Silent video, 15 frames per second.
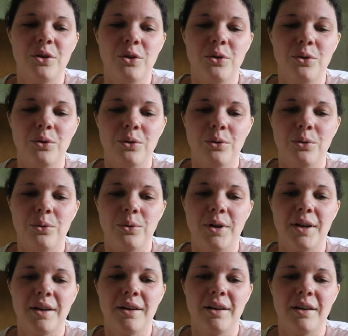who
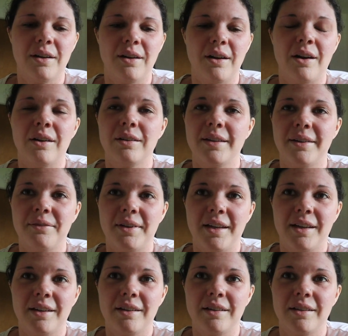are
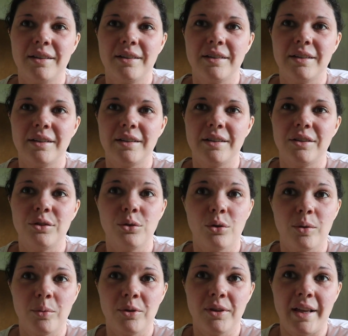living
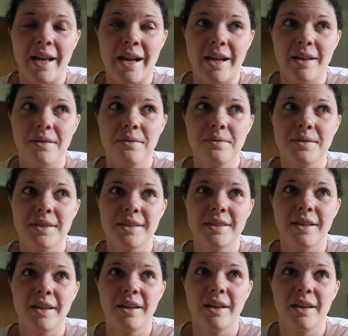normal lives,